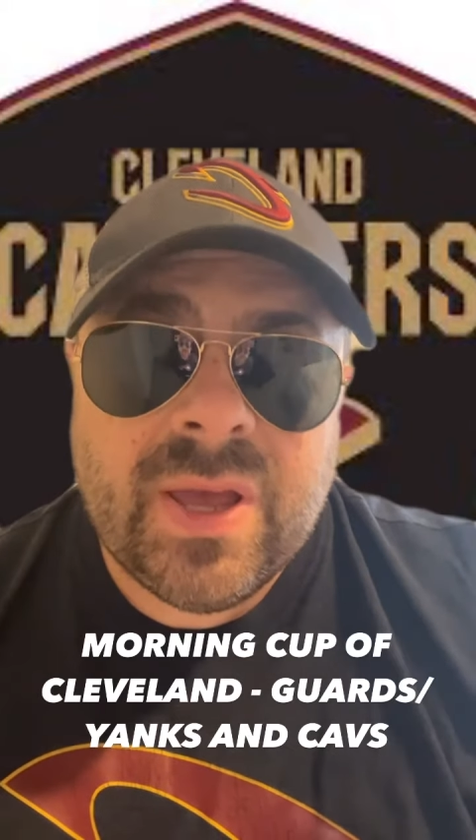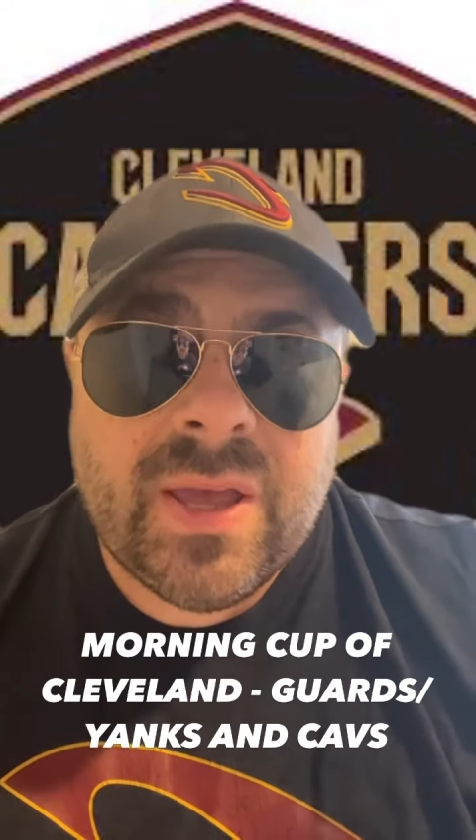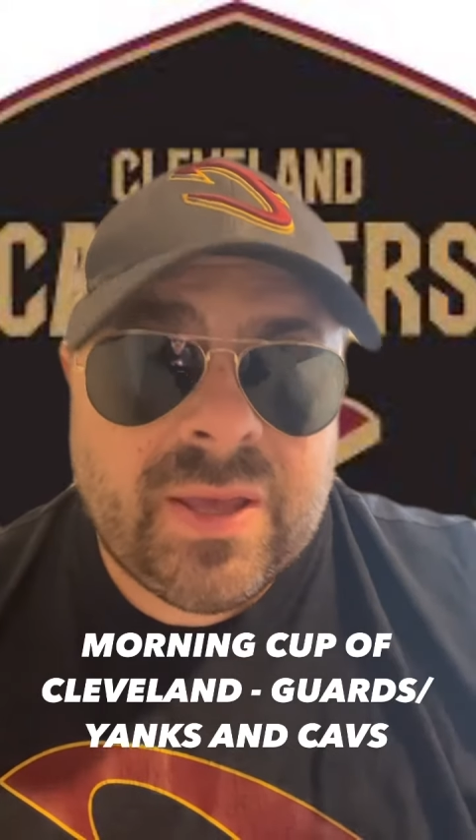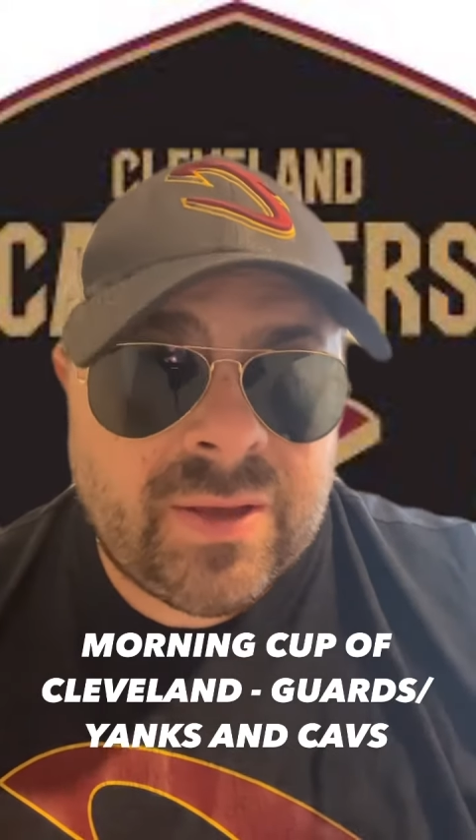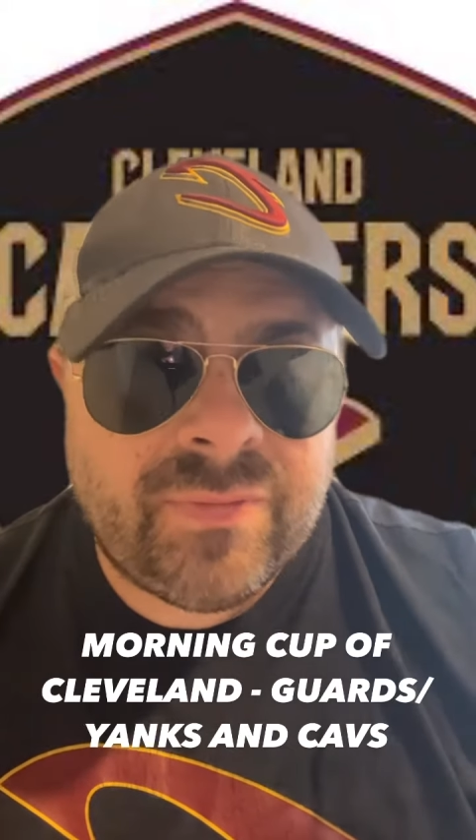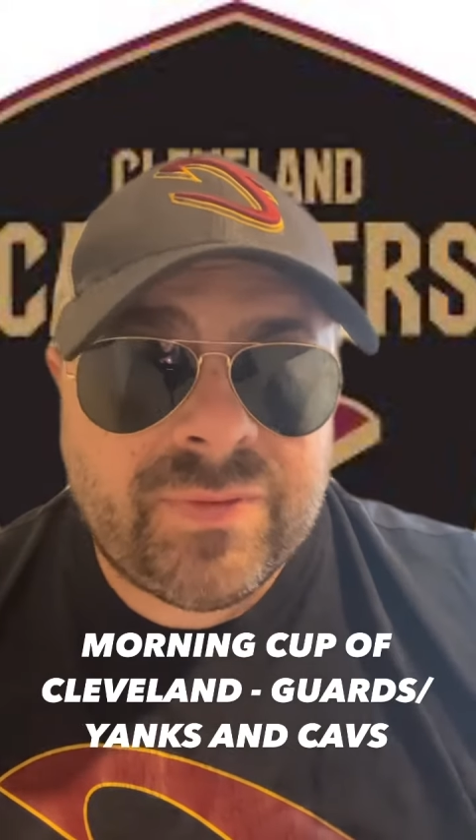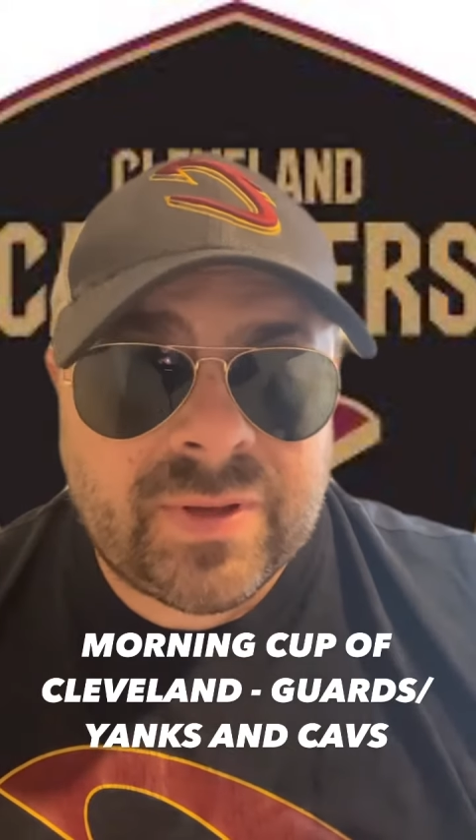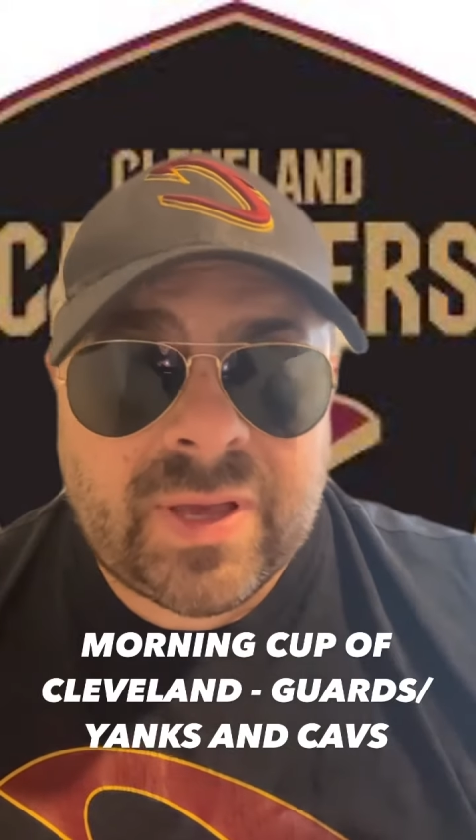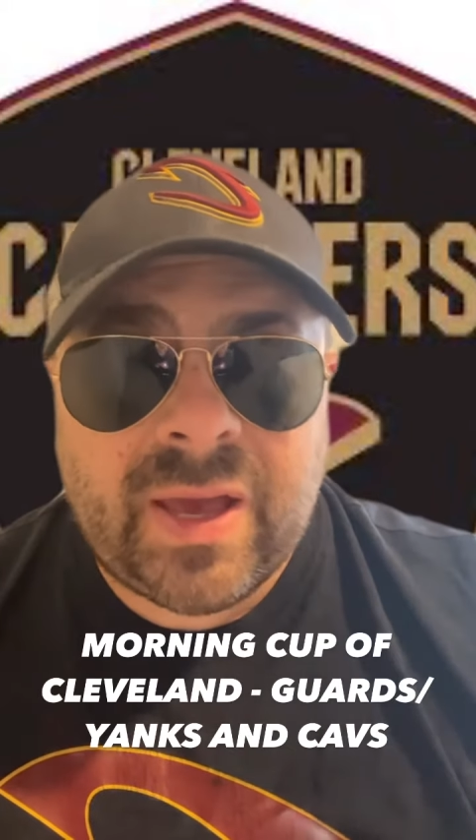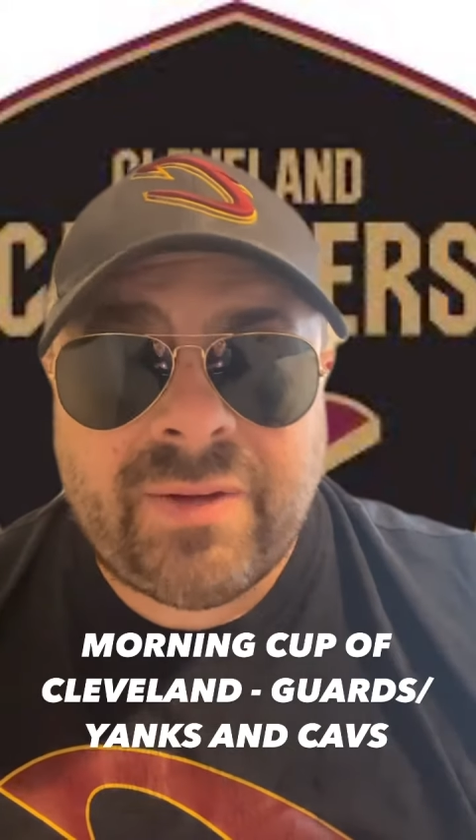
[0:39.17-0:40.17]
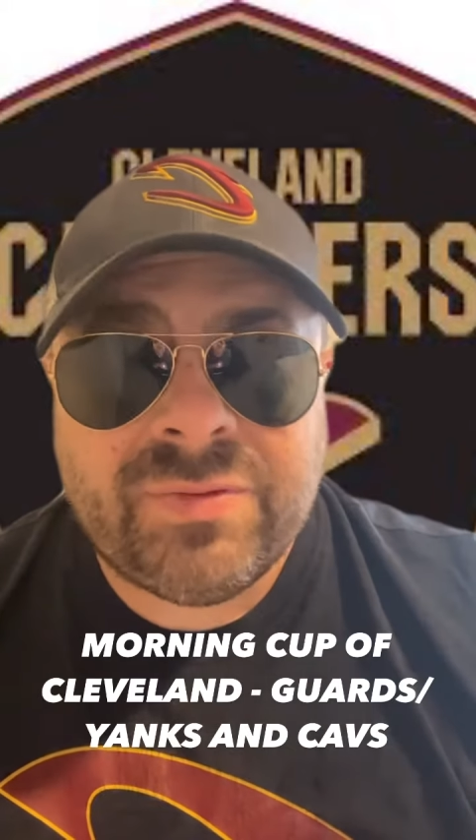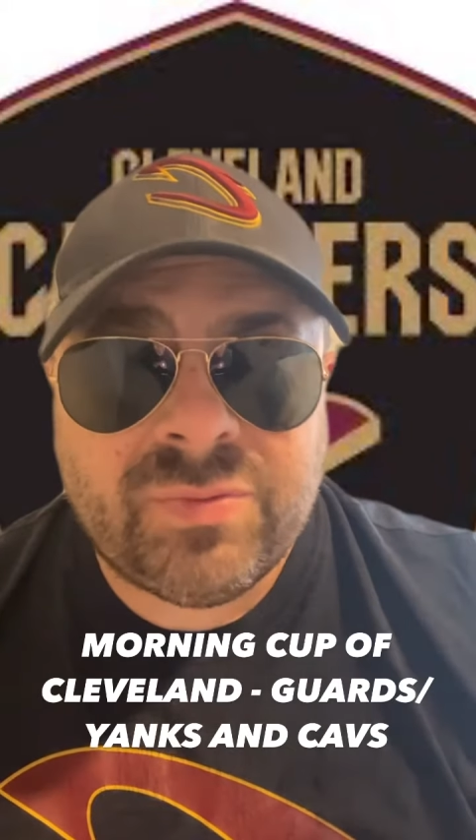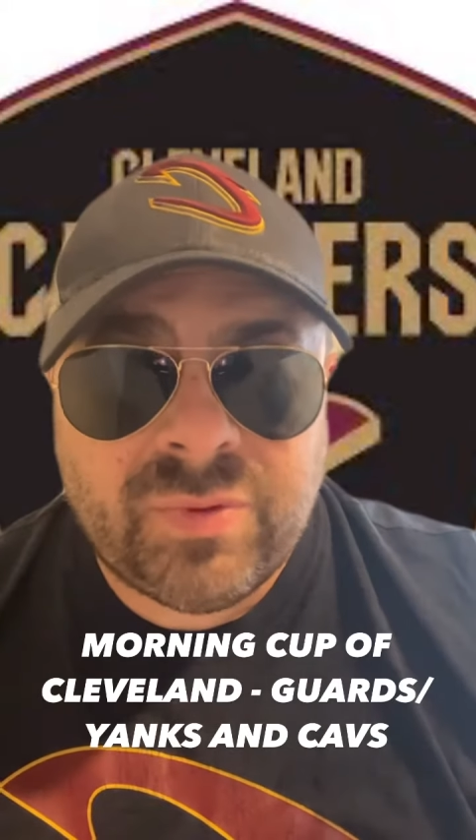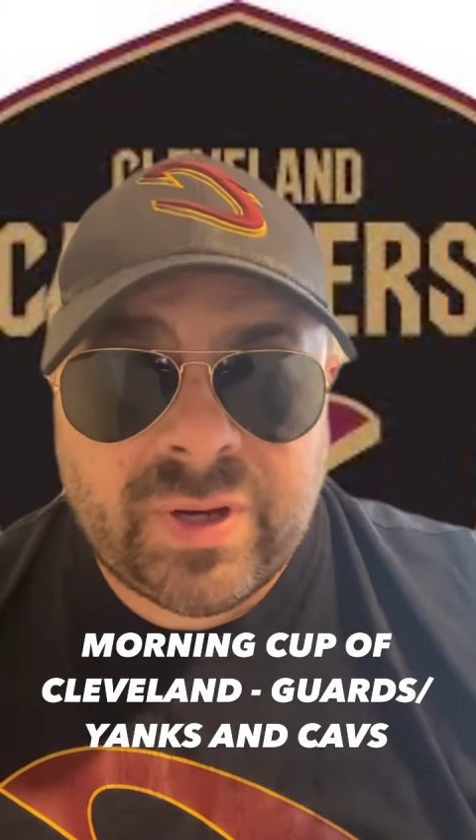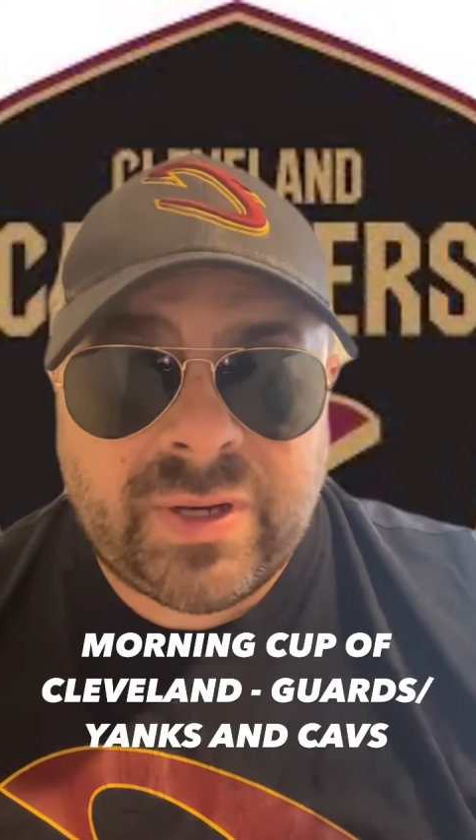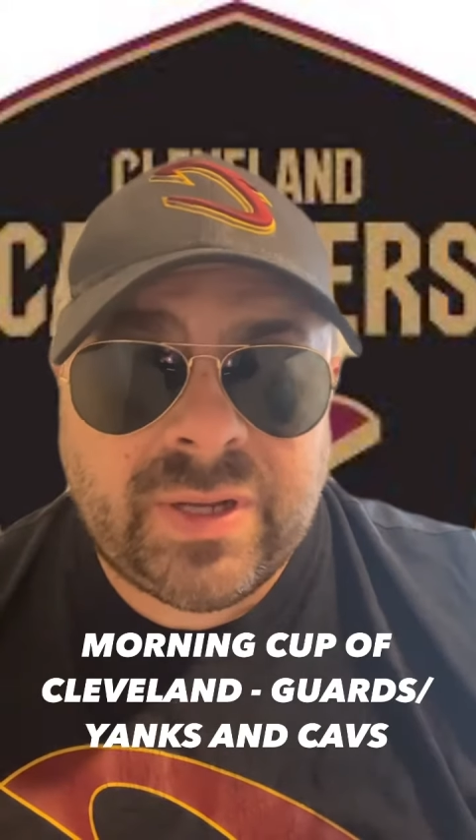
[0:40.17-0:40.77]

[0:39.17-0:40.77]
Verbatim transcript: If the Cavs win,